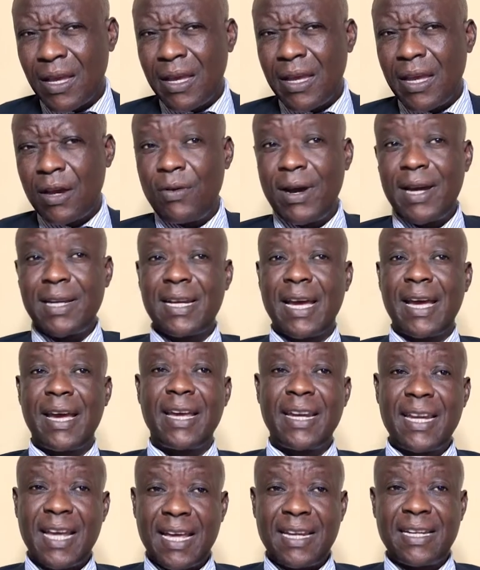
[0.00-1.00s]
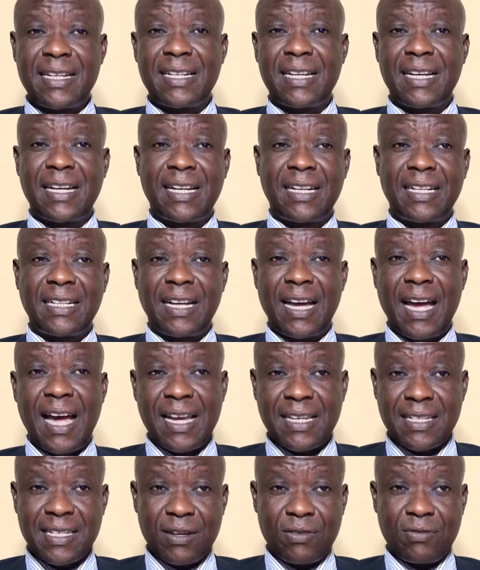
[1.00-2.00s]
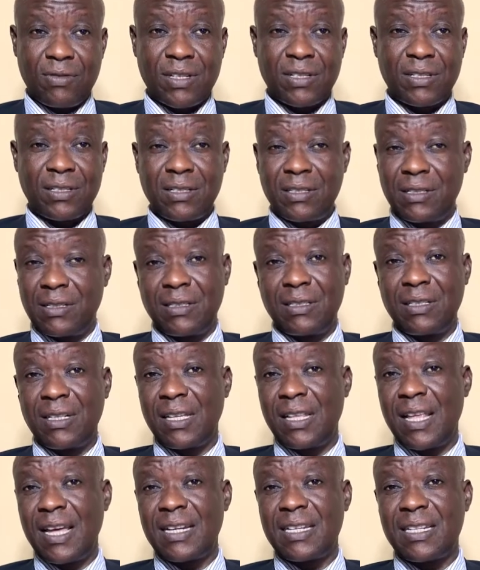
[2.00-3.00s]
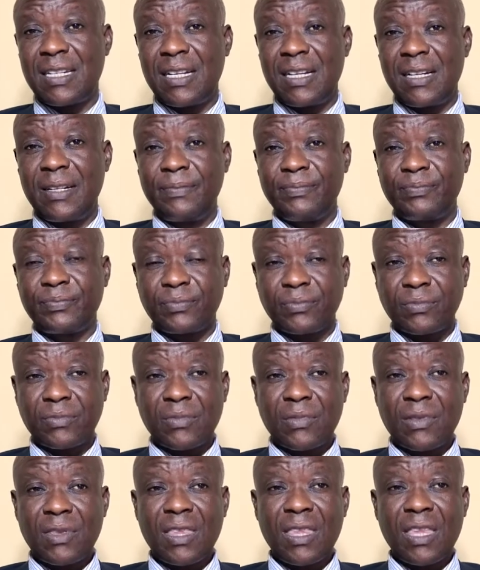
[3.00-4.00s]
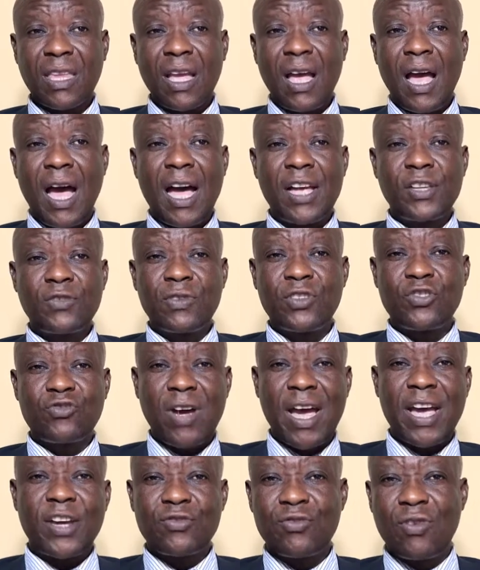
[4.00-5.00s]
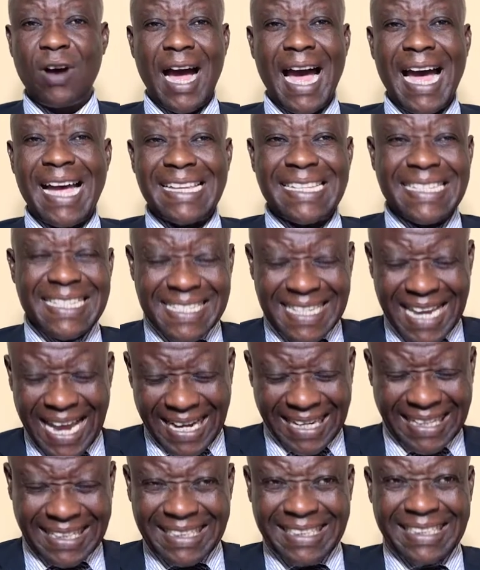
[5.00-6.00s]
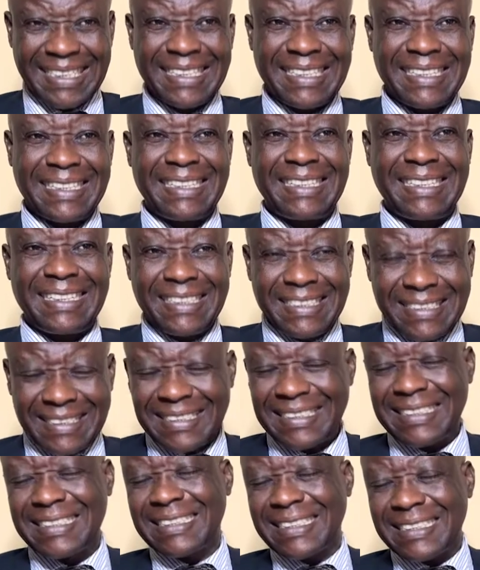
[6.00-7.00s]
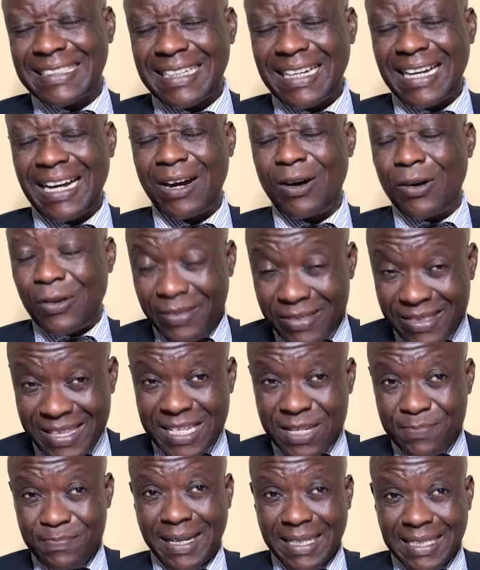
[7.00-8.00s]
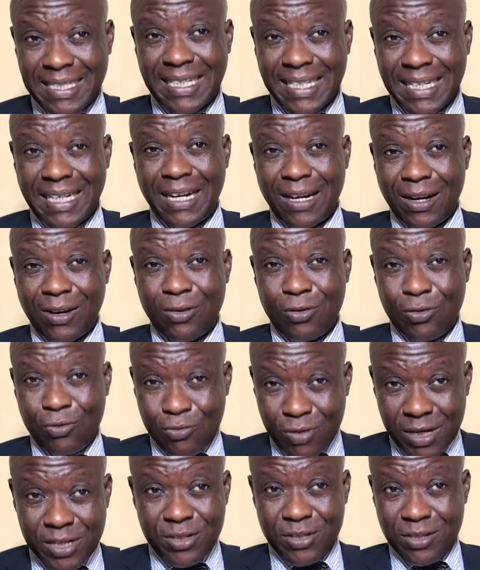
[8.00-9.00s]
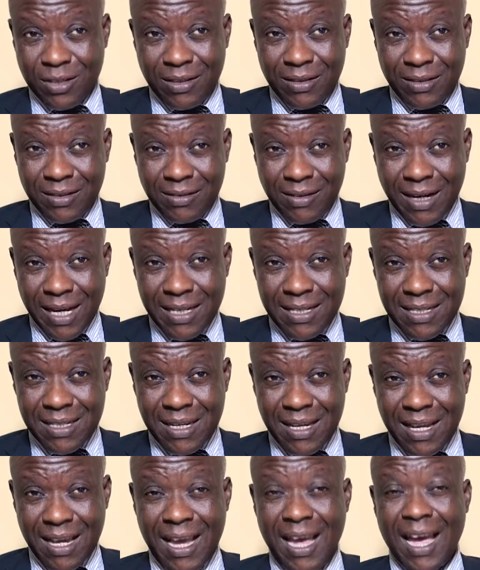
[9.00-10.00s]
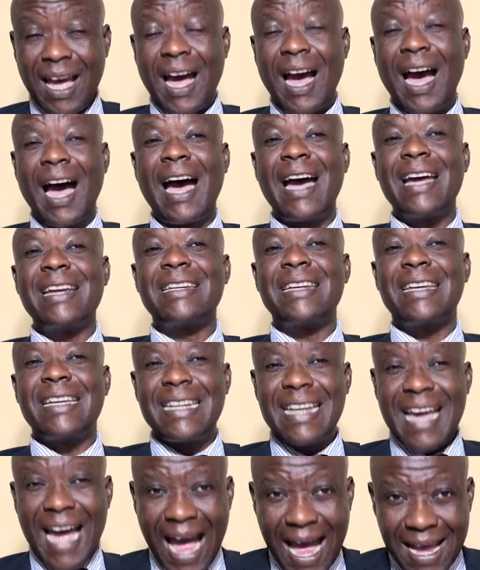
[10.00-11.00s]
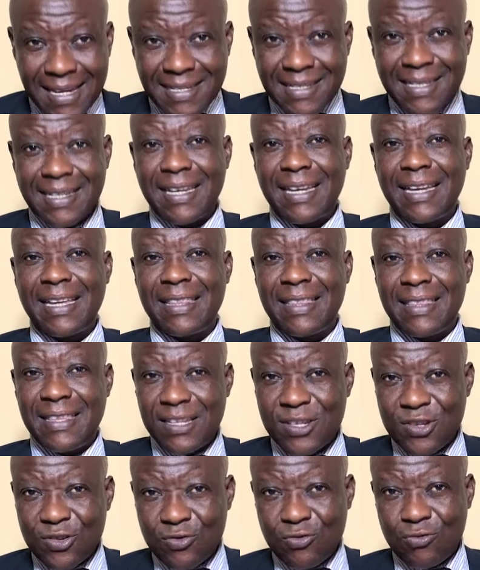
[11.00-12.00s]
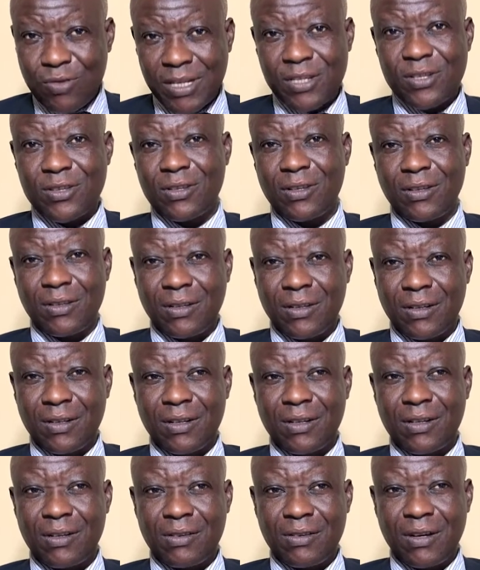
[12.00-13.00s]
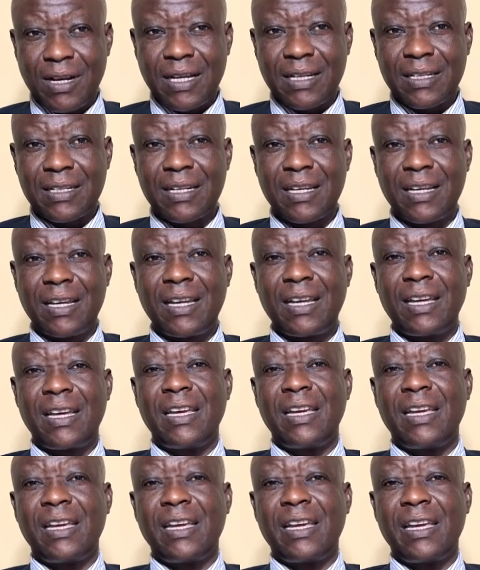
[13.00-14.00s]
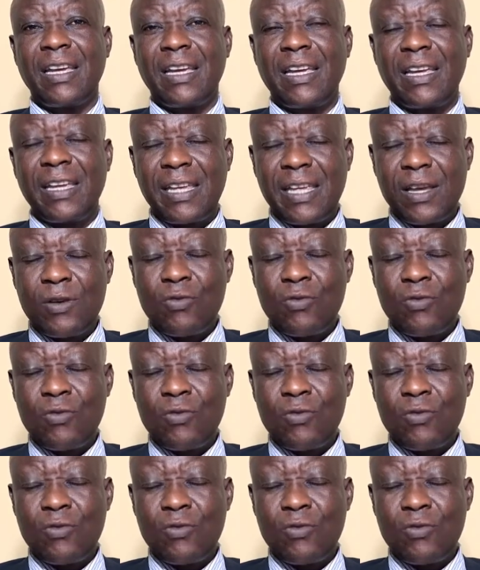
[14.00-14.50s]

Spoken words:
He went ahead and asked a question that as we try to answer this particular question, right? And in asking this question, right, he